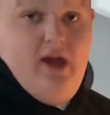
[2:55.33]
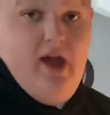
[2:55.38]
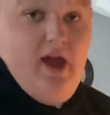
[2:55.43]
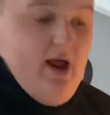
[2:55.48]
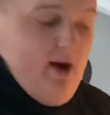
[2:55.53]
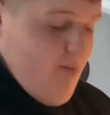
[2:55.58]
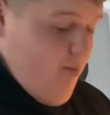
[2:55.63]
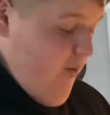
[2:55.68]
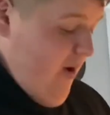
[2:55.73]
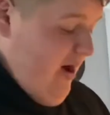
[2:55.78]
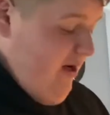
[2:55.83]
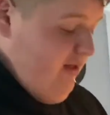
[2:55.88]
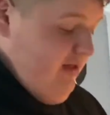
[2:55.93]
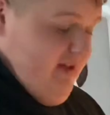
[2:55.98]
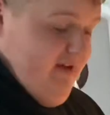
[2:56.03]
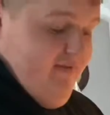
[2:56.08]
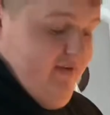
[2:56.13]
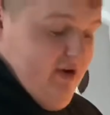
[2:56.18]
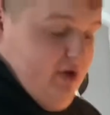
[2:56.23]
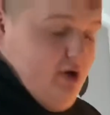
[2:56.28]
and well
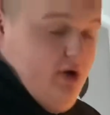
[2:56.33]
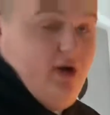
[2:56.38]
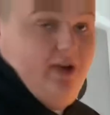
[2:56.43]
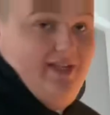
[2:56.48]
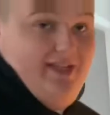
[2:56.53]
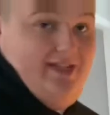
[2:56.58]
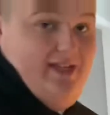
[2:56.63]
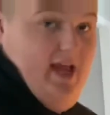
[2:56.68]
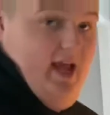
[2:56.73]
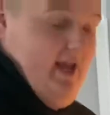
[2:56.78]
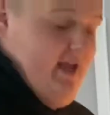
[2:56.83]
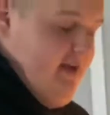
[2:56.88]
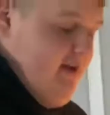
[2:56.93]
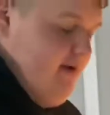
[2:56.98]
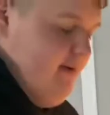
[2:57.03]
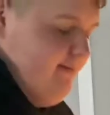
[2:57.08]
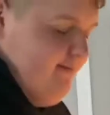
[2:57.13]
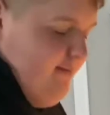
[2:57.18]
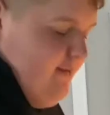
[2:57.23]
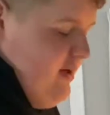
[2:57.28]
even cooked steak.
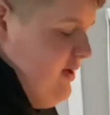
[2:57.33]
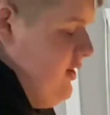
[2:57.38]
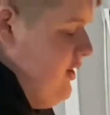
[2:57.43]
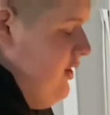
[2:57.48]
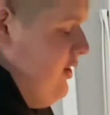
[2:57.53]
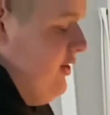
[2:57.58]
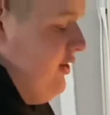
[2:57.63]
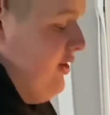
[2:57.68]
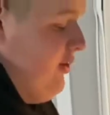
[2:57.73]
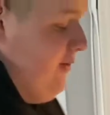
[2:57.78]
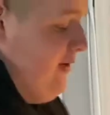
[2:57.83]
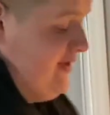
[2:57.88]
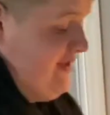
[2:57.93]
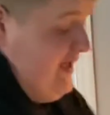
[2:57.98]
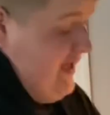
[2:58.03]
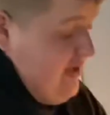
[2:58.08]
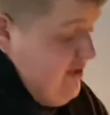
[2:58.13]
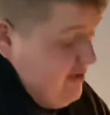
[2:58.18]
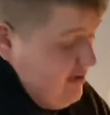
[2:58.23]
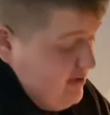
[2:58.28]
You're going to want to
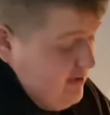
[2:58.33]
take your